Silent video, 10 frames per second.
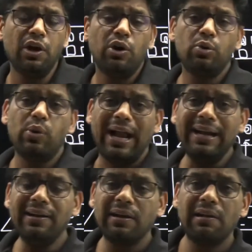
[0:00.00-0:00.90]

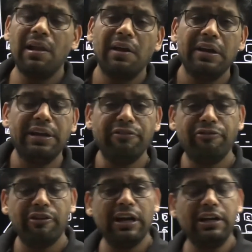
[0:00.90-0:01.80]
handle
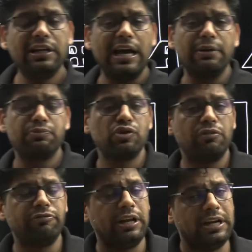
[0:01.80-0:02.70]
different types
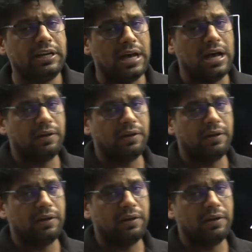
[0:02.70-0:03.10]
of data.